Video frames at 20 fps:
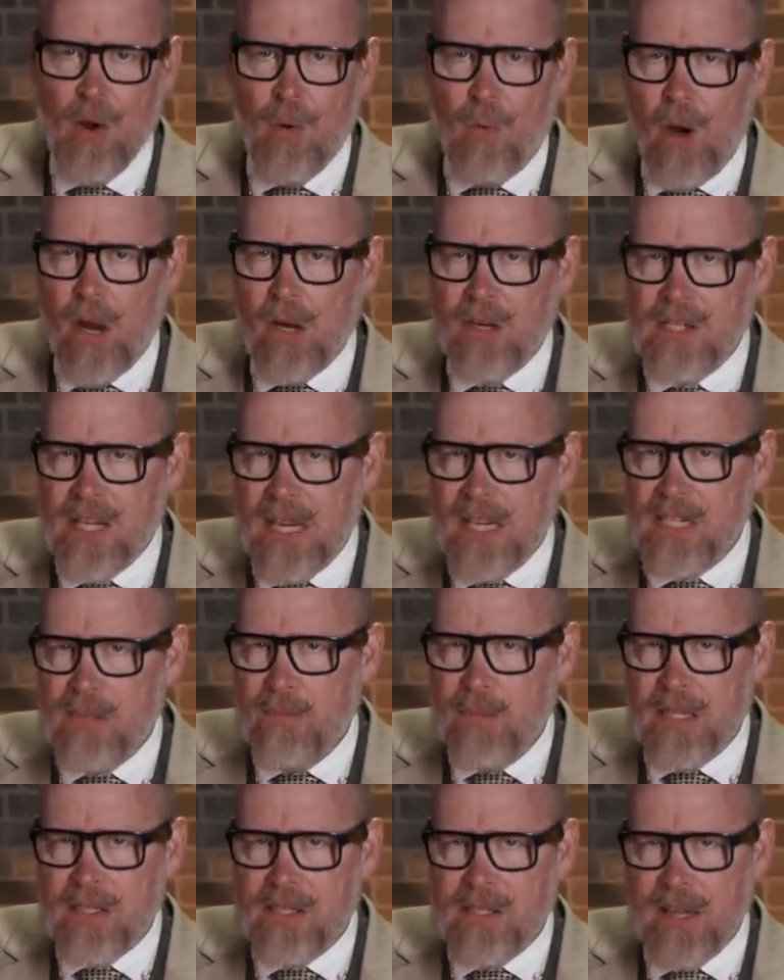Wallace
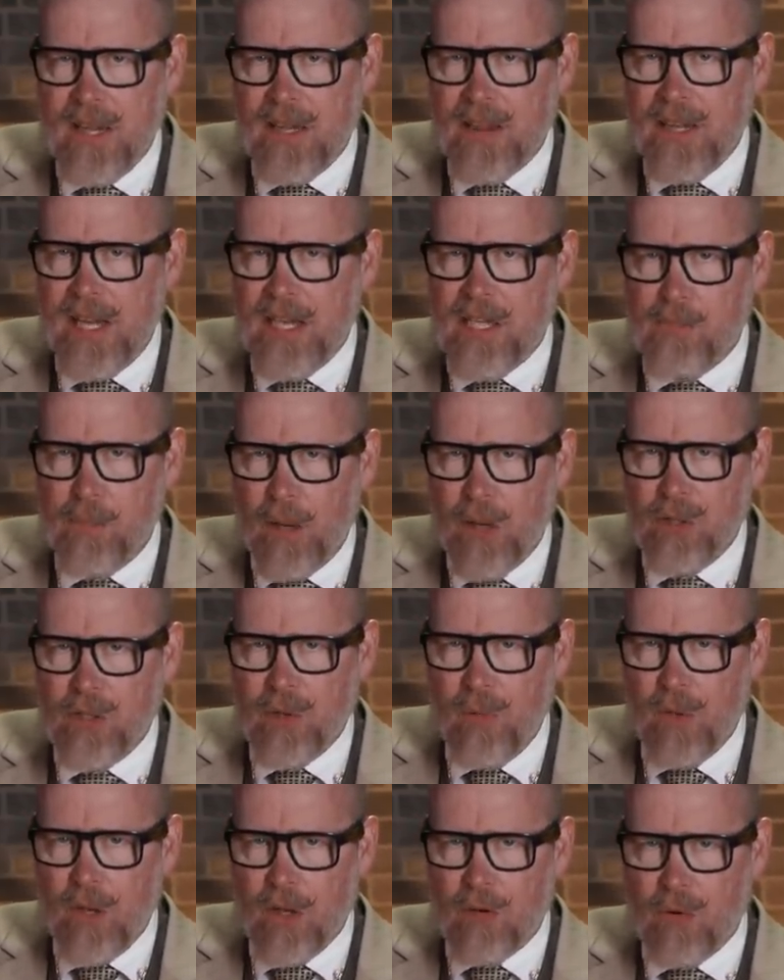estimates that the
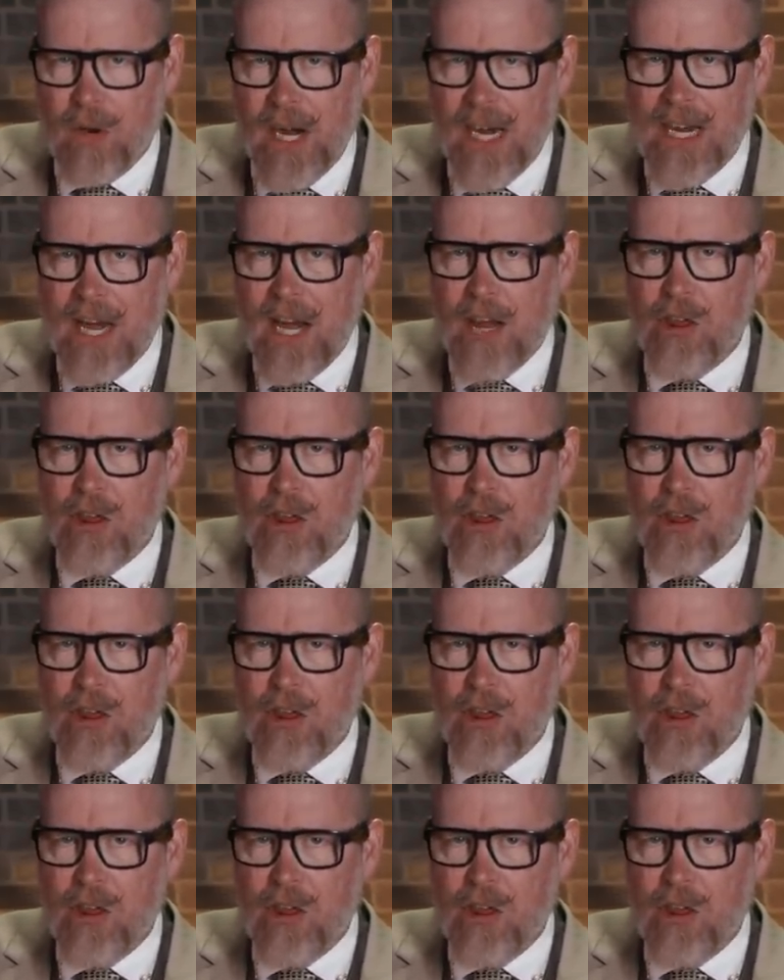explosion will create